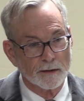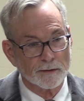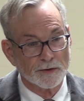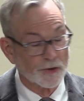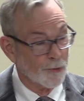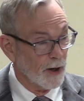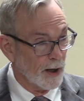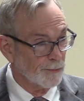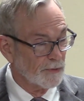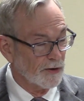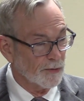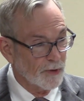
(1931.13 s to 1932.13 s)

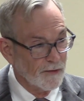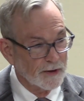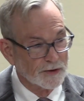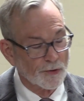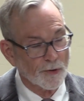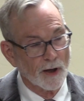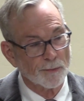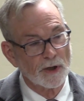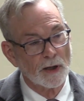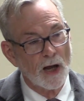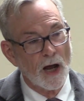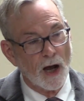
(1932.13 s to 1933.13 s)
script, the movie script,
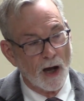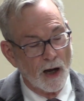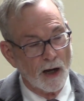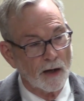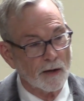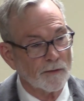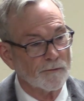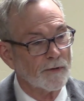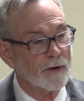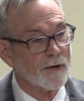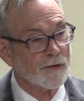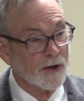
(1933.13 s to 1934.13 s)
of
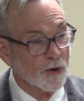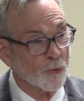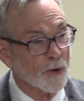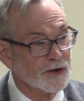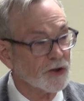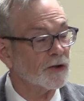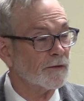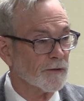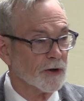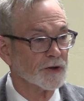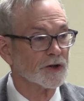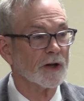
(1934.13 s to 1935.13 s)
the original
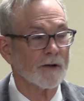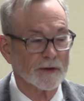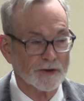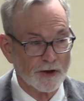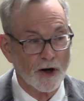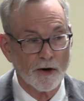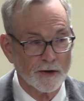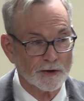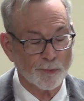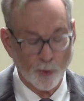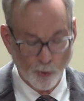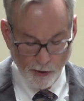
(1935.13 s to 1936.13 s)
version of A Star is
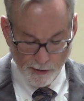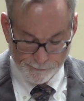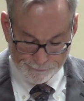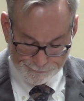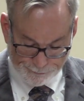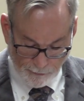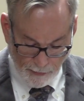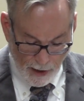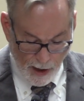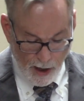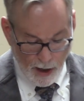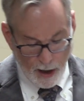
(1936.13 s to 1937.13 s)
Born,
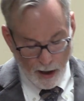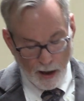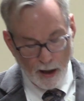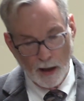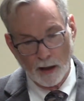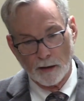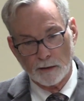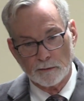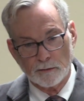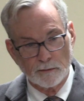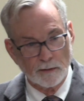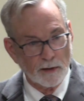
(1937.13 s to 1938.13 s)

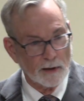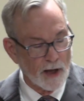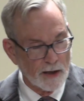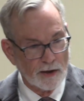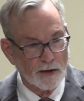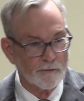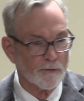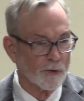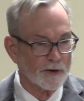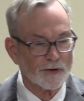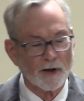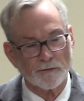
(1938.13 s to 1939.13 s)
and in
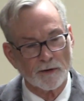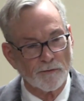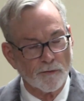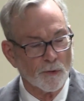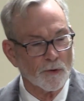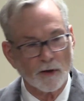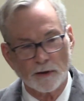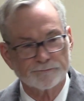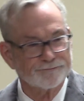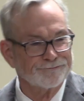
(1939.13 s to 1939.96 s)
1947 for